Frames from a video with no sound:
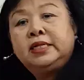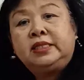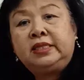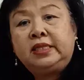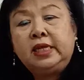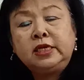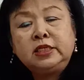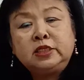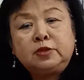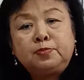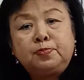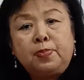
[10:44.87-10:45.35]

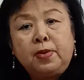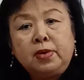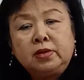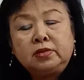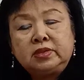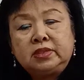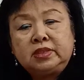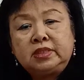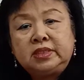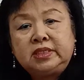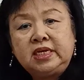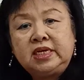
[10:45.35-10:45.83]
this
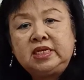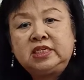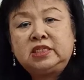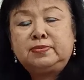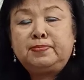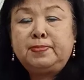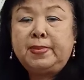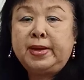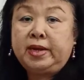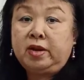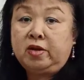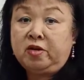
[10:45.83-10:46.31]
box
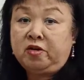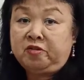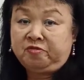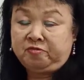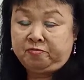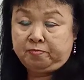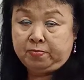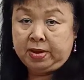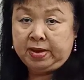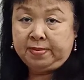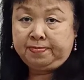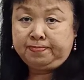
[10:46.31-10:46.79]
is made of
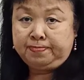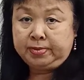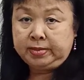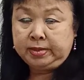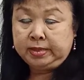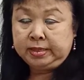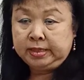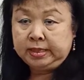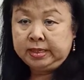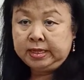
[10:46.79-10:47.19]
paper.